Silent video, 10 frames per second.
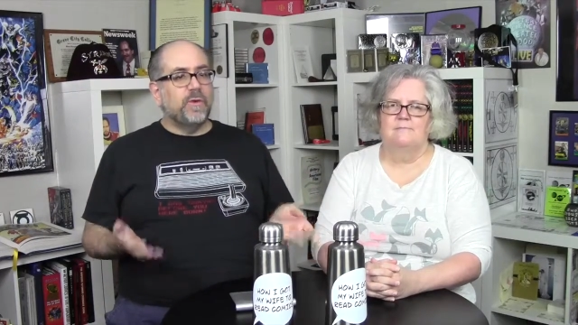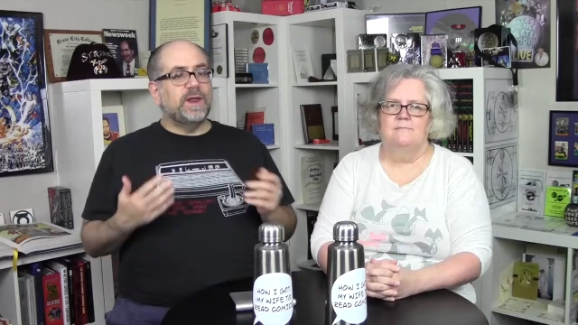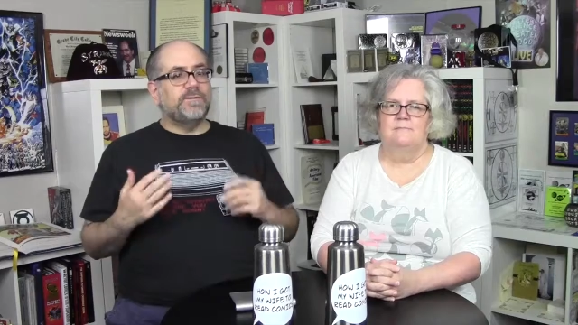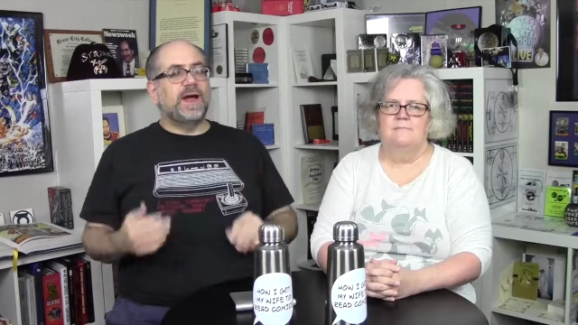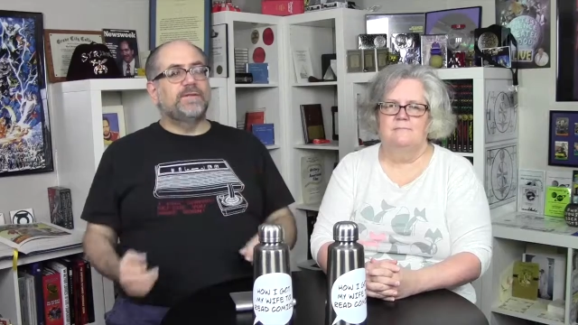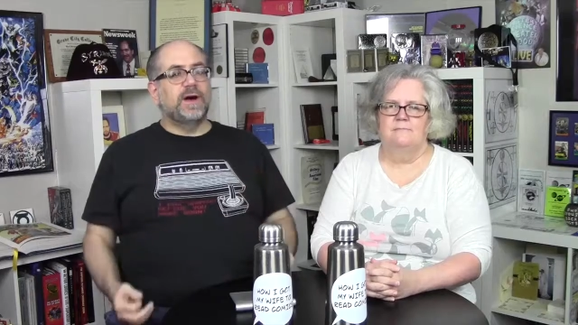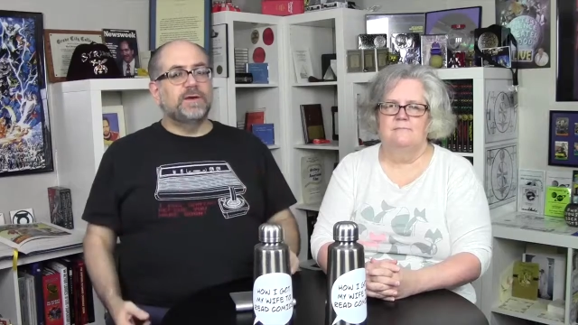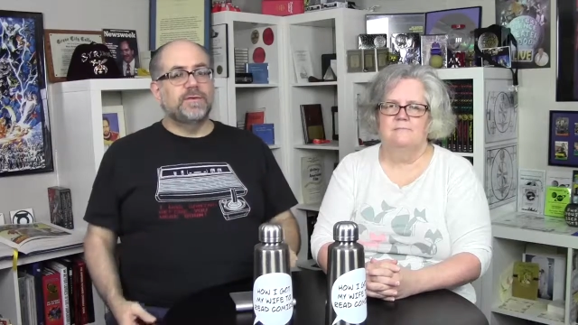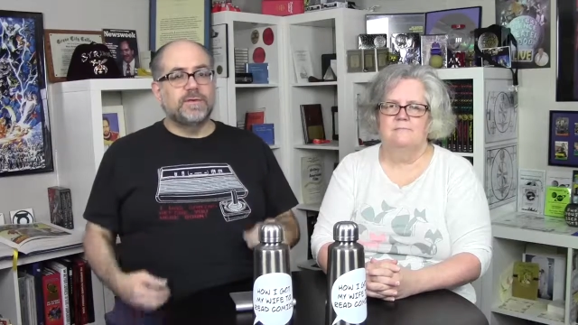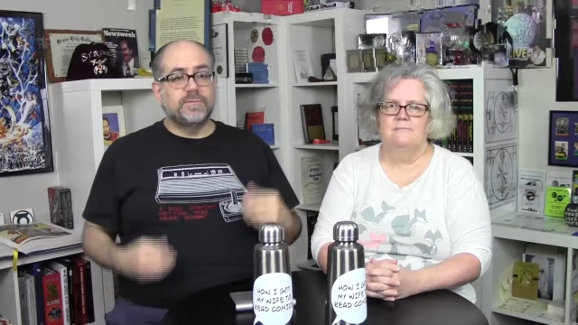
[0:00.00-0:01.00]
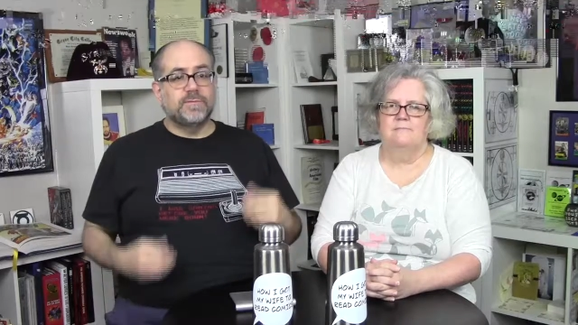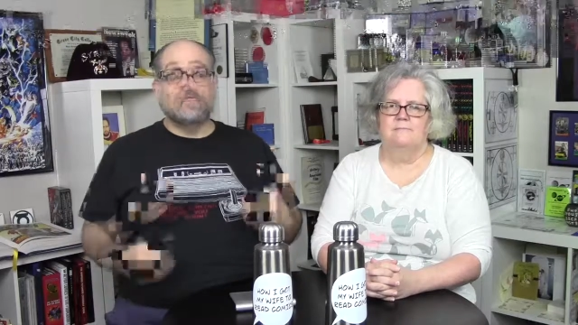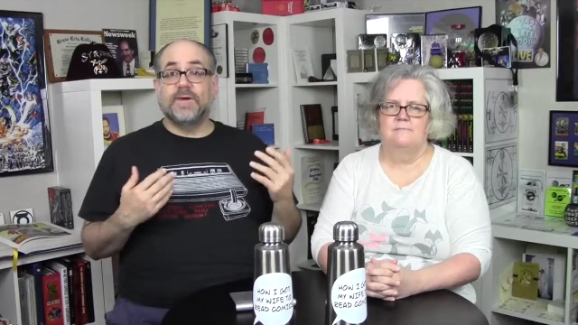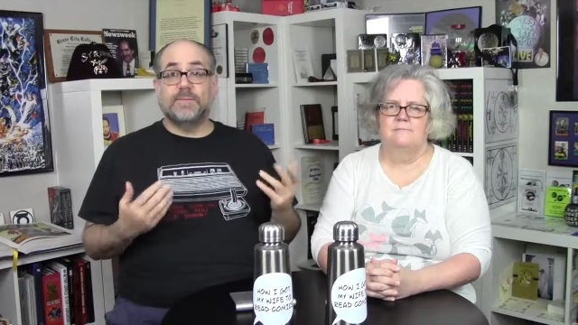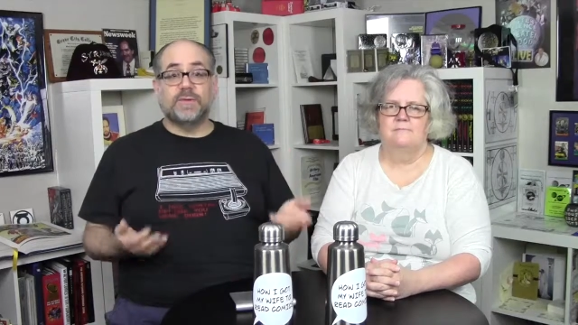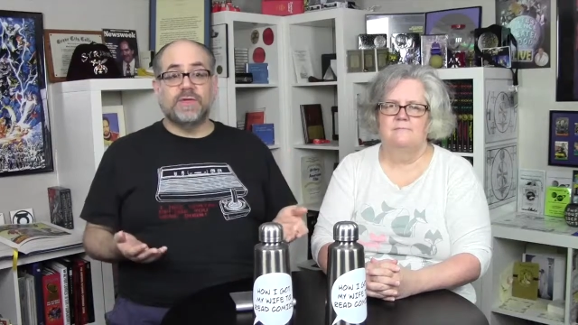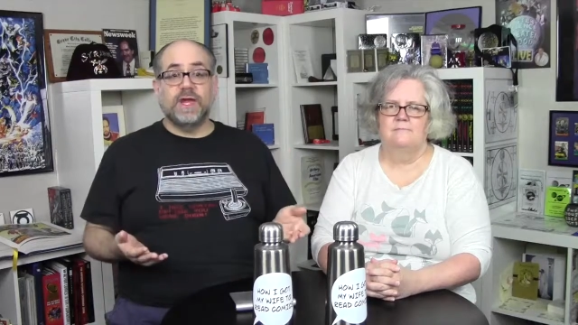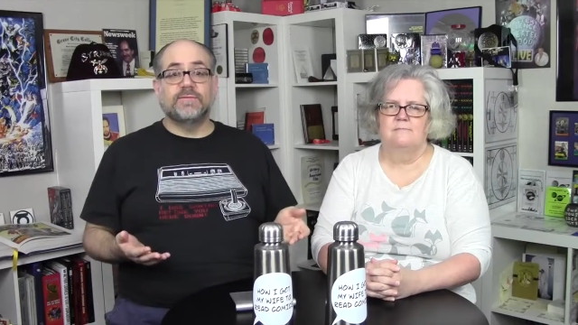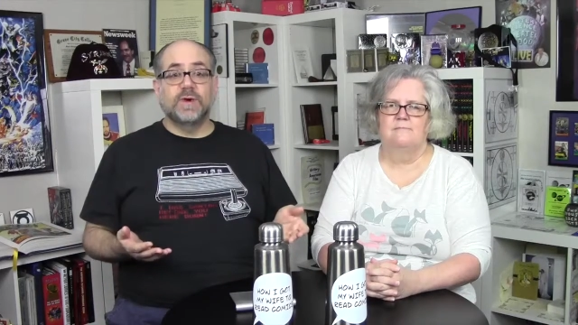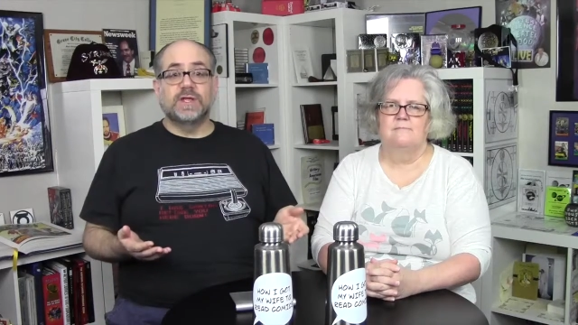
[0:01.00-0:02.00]
Speaker 1: 2,500,
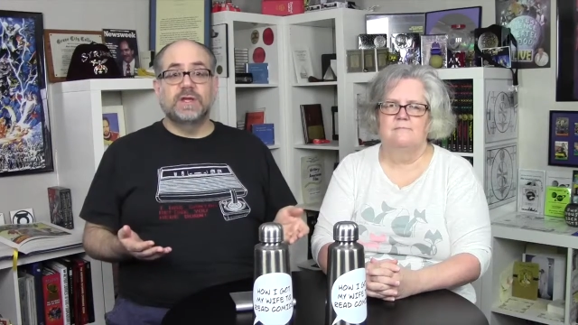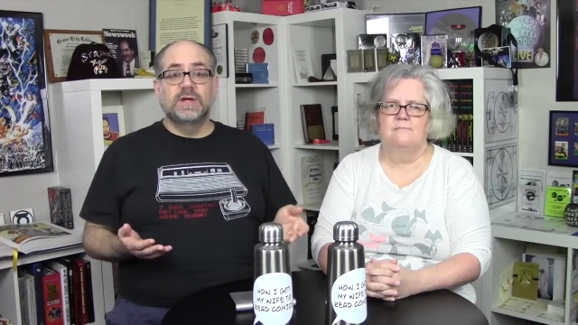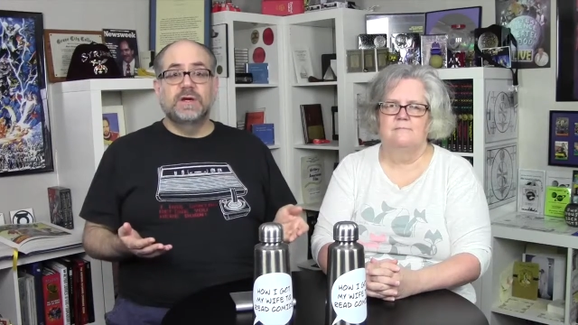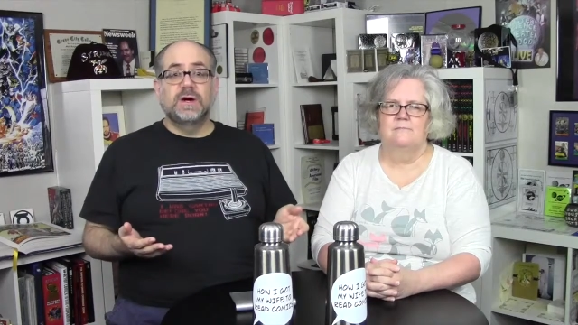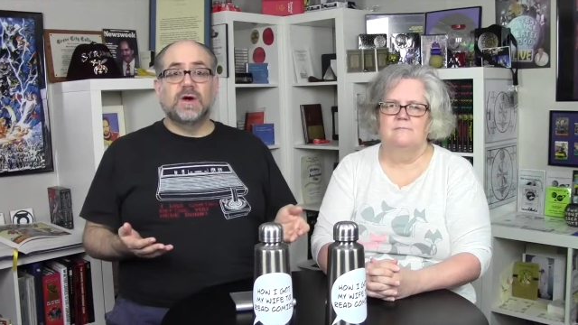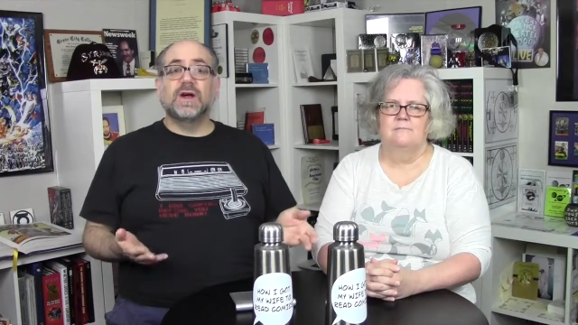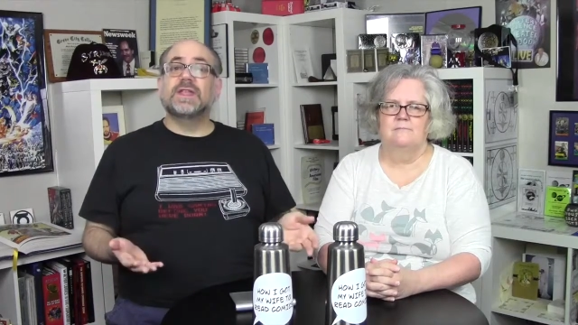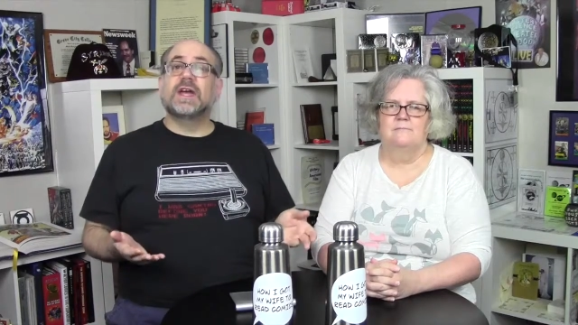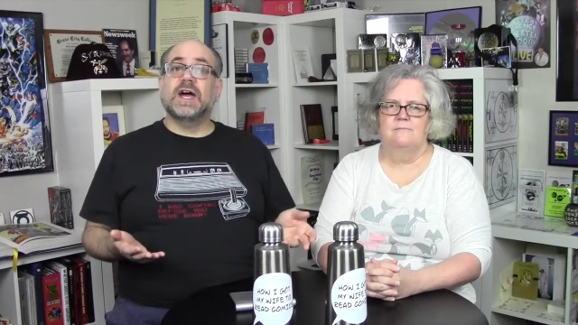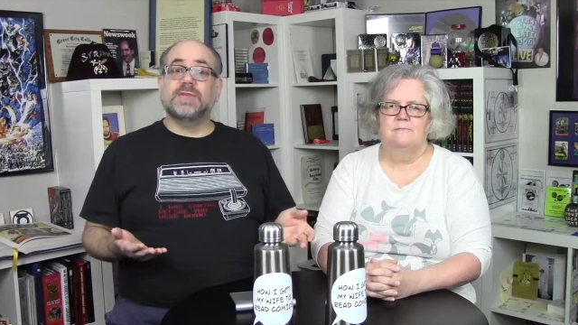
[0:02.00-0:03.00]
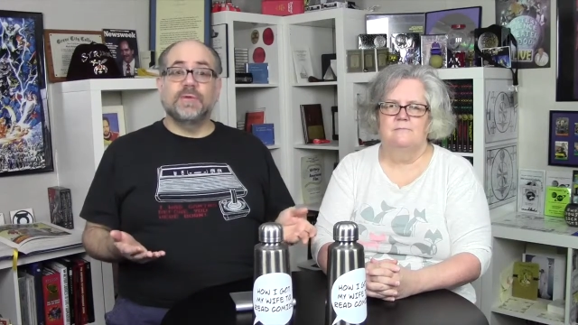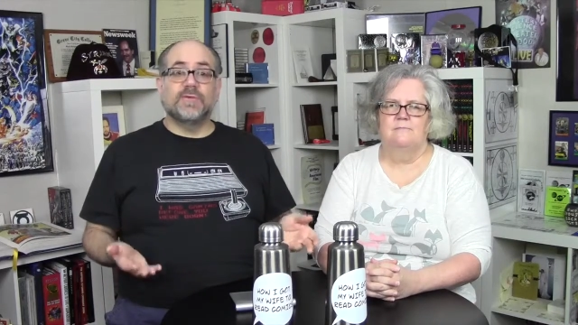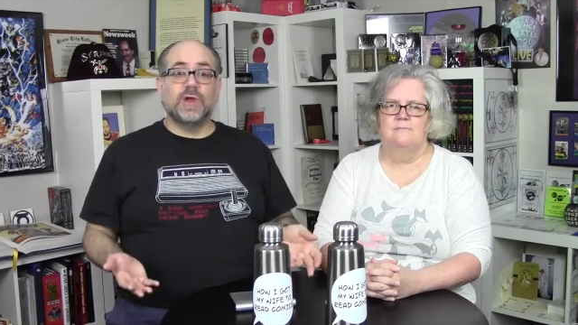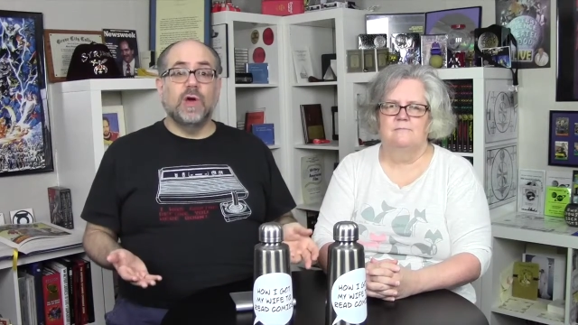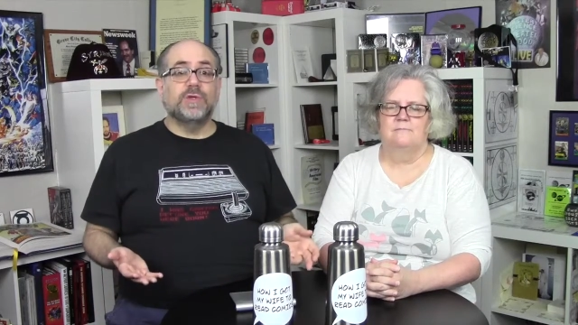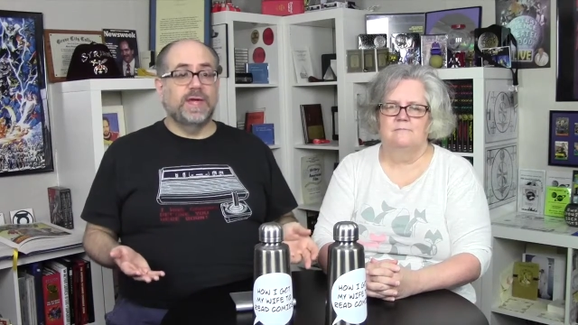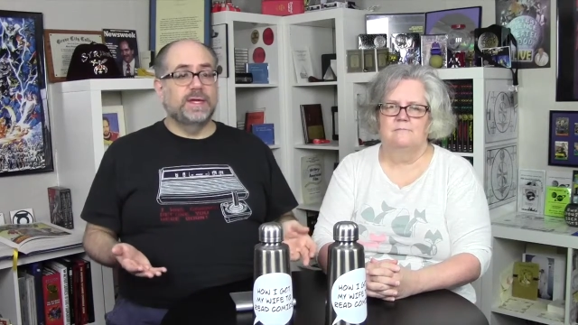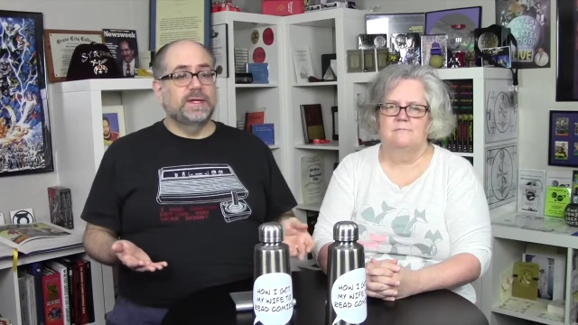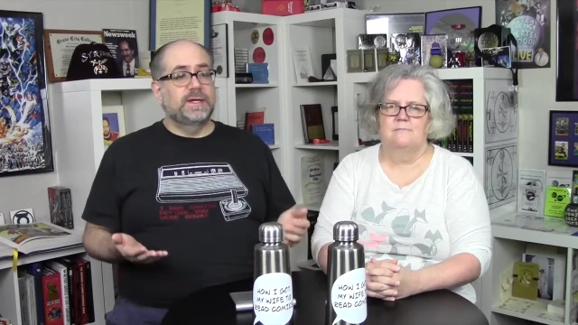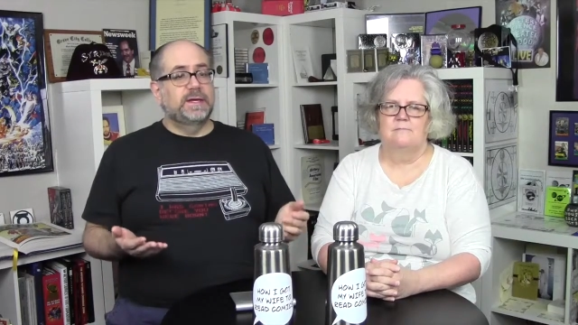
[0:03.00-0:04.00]
25% of which are on the cusp of
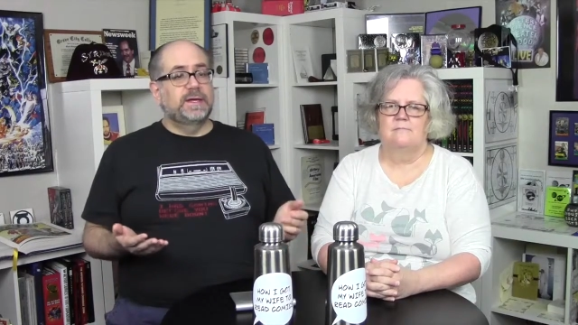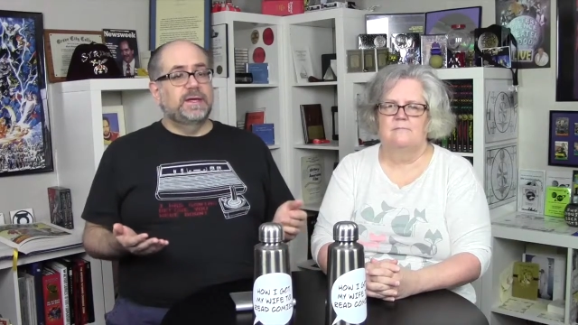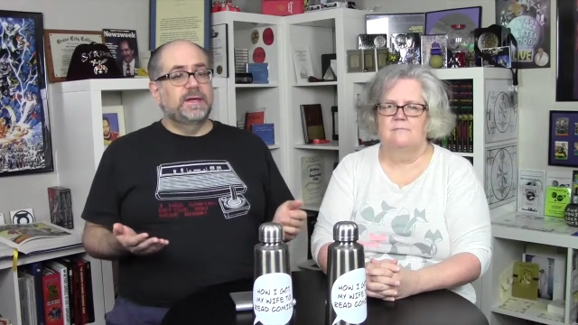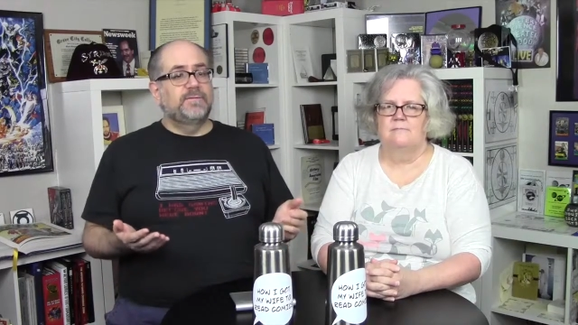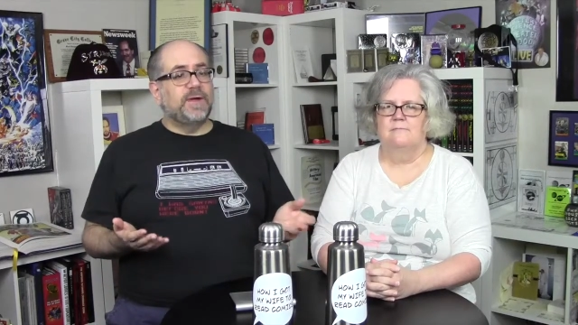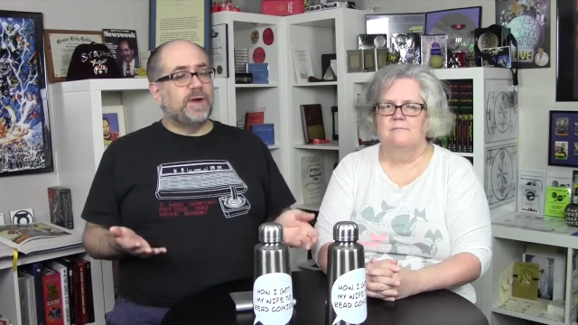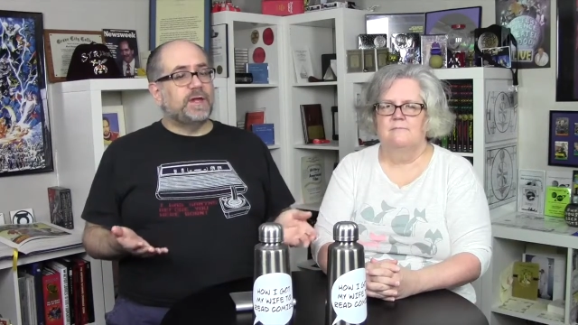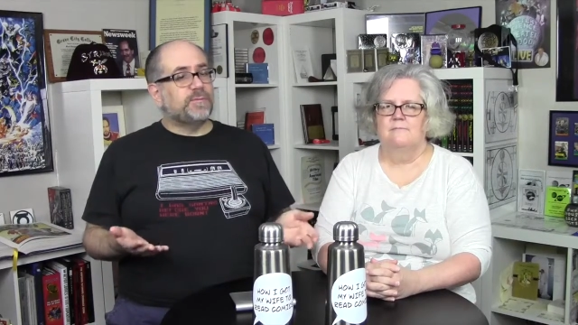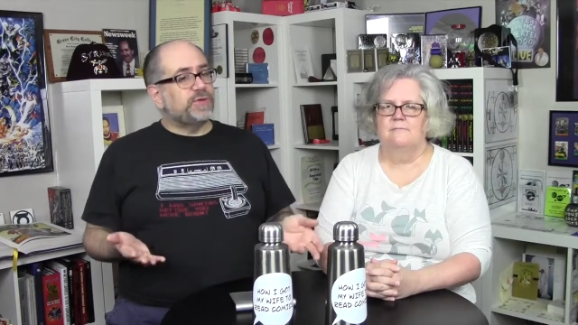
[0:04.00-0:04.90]
closing. Various